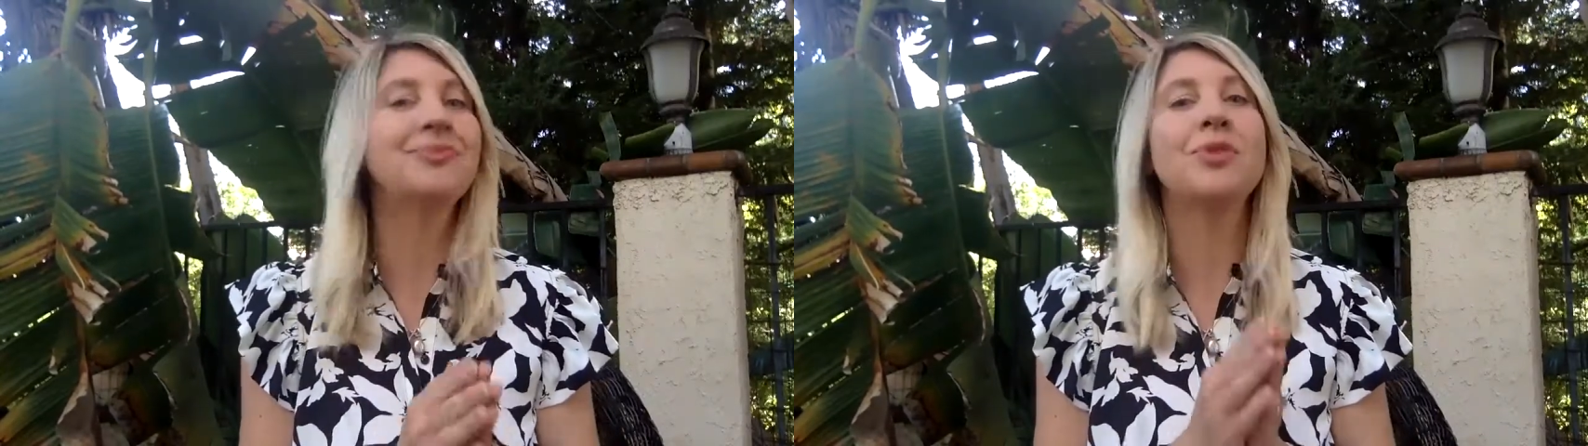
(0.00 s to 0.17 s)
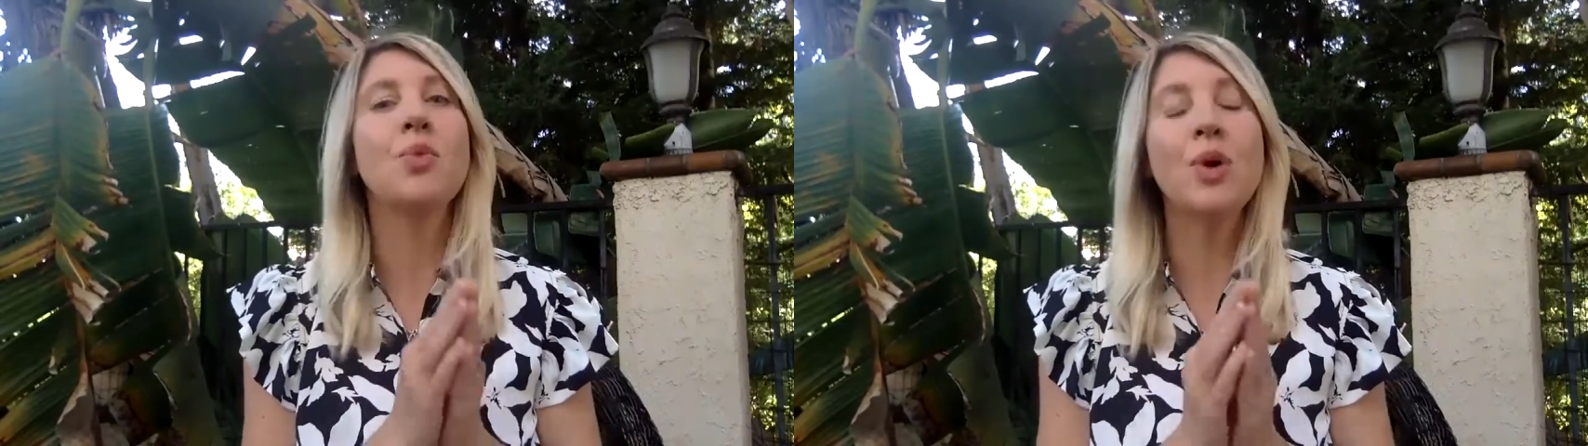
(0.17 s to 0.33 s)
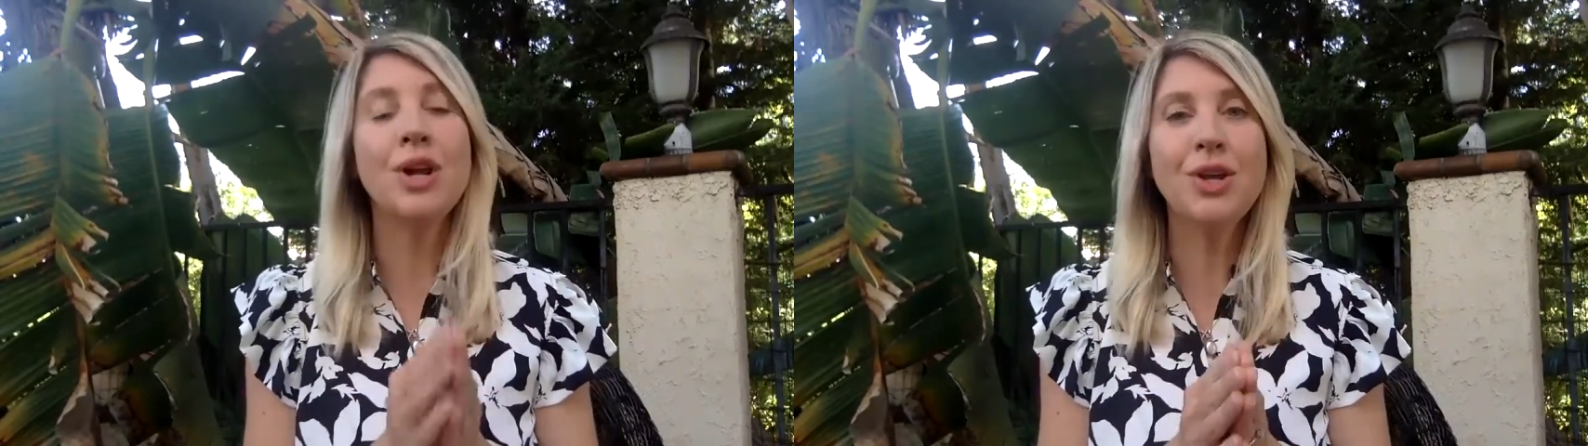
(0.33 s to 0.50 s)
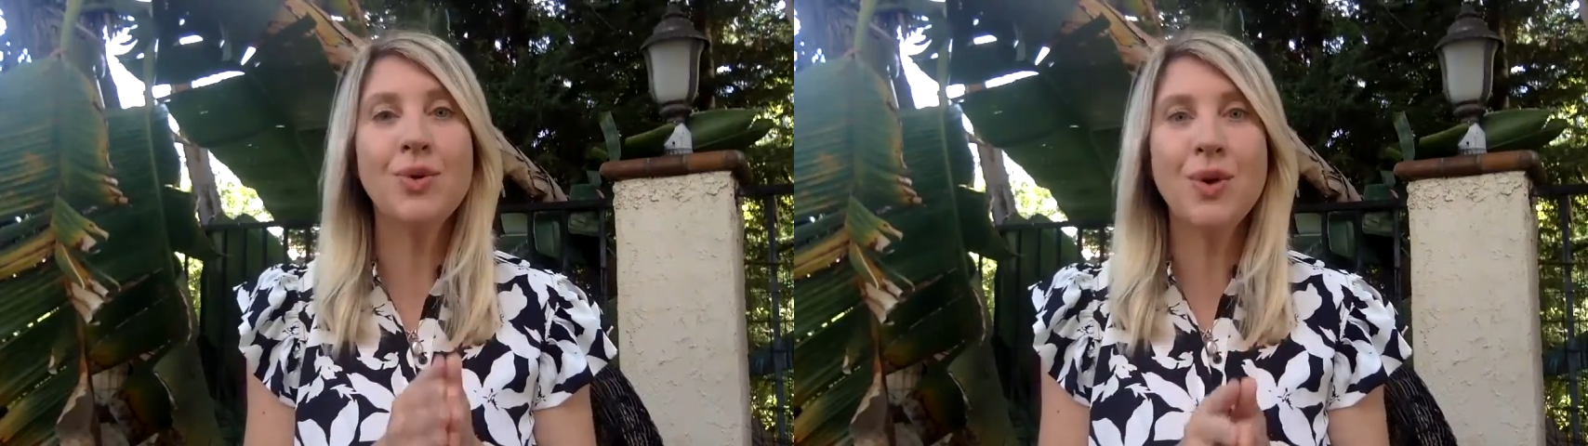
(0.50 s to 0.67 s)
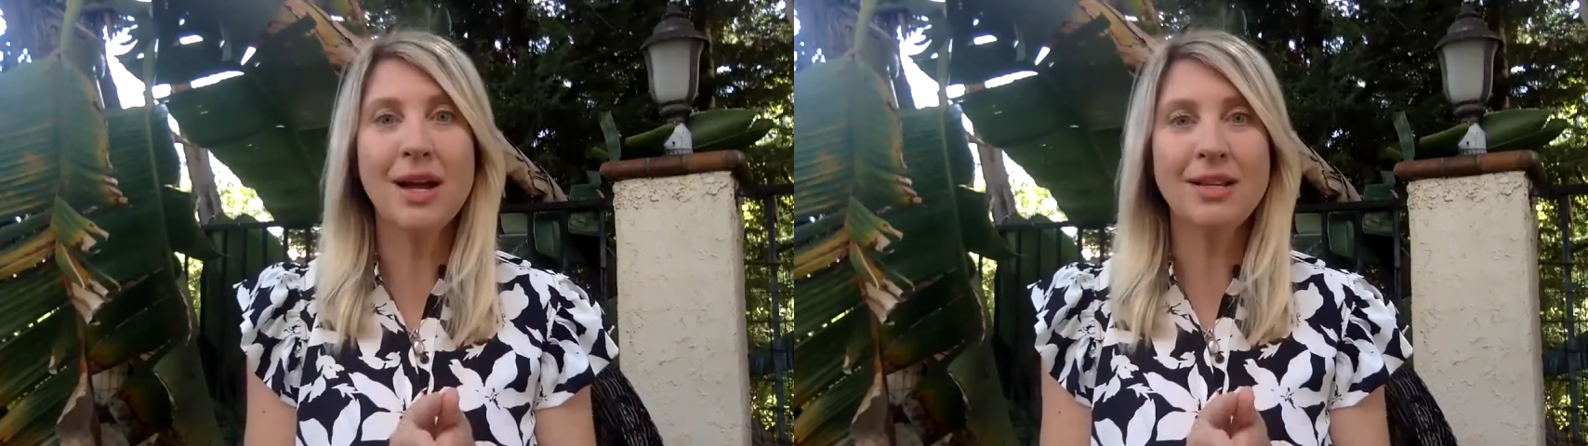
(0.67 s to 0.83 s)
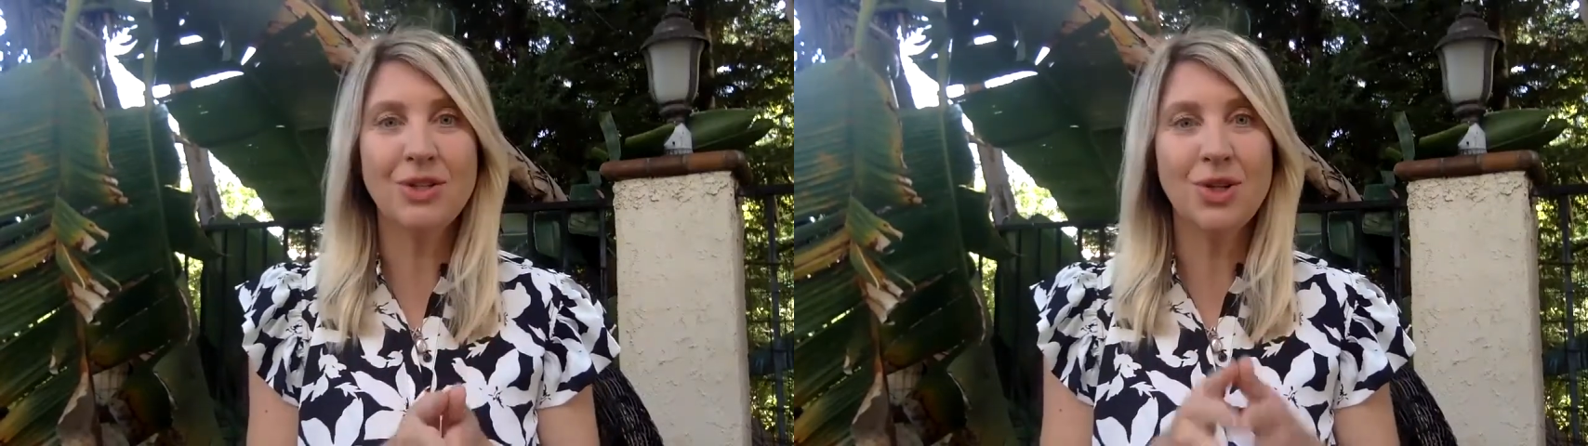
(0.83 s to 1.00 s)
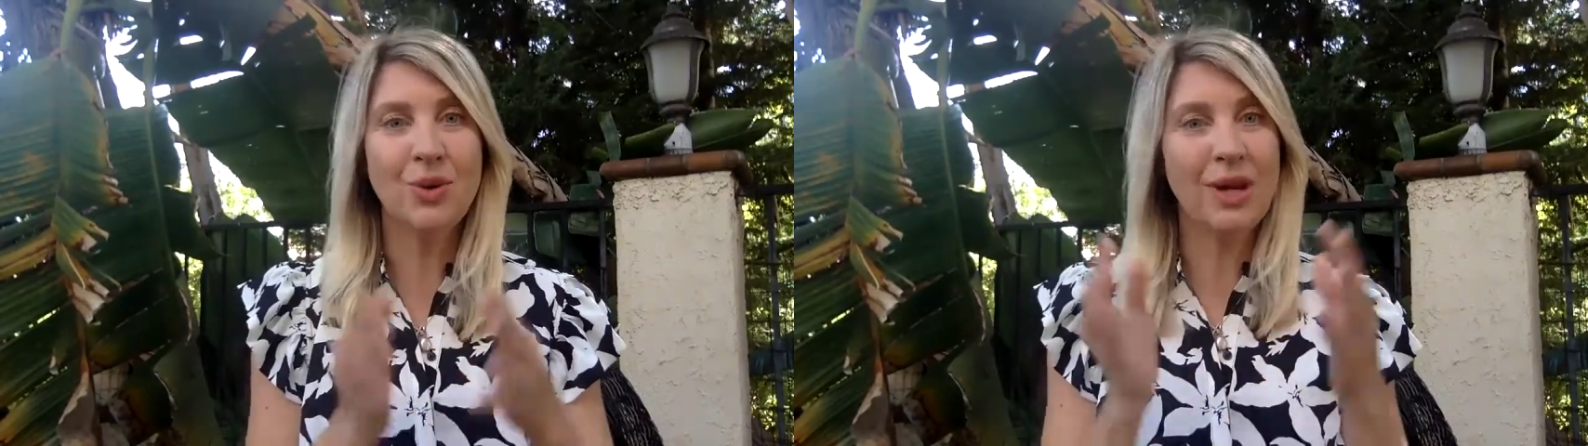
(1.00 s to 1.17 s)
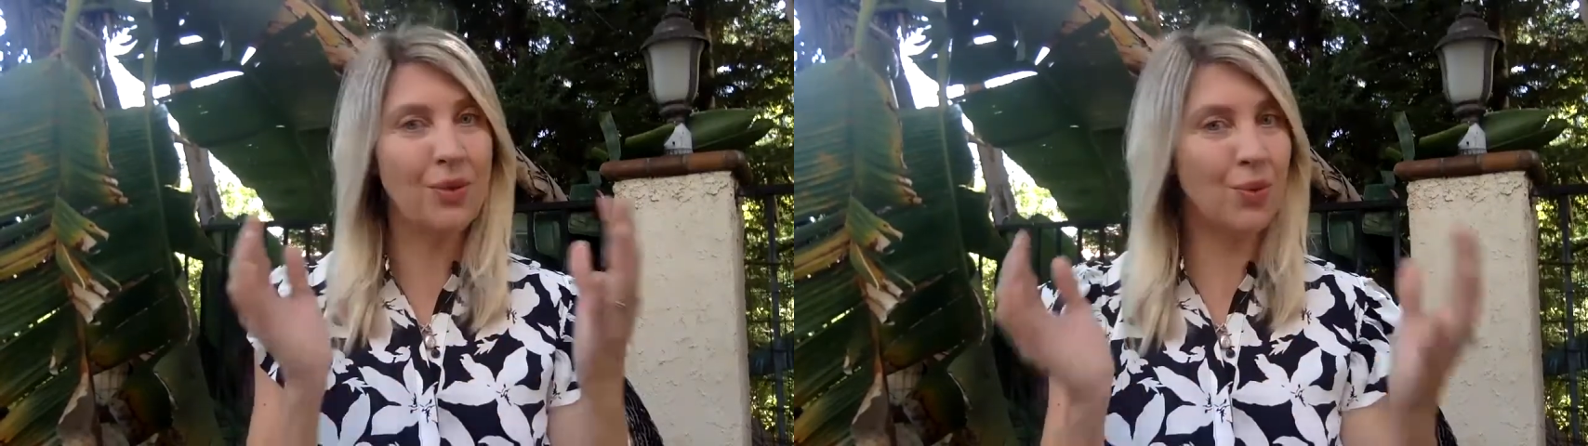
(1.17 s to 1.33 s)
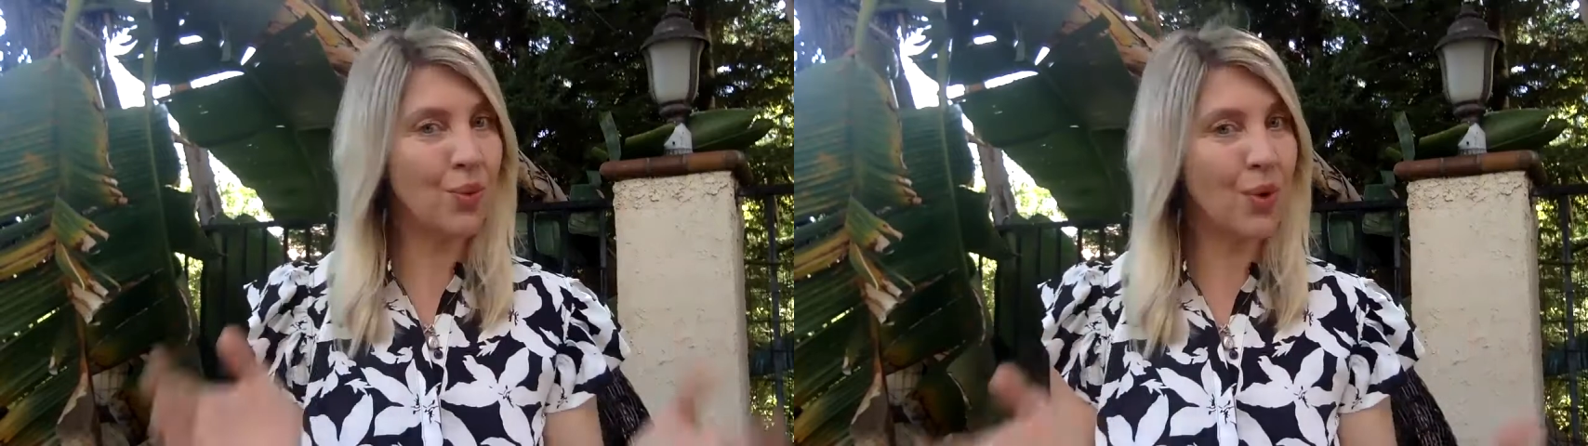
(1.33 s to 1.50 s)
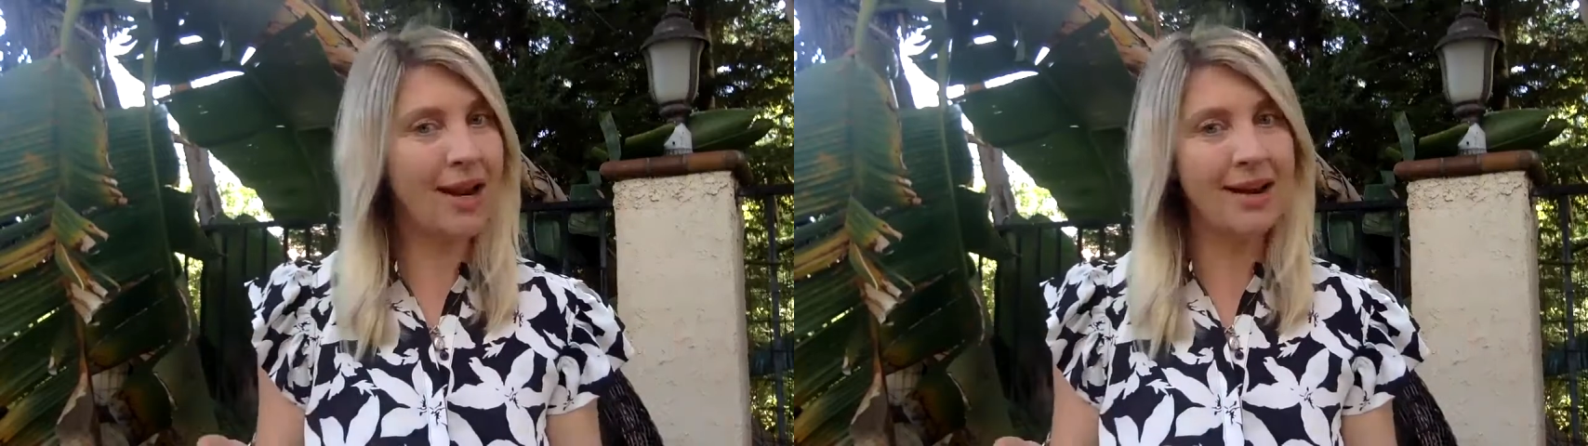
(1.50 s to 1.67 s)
What are you guys doing right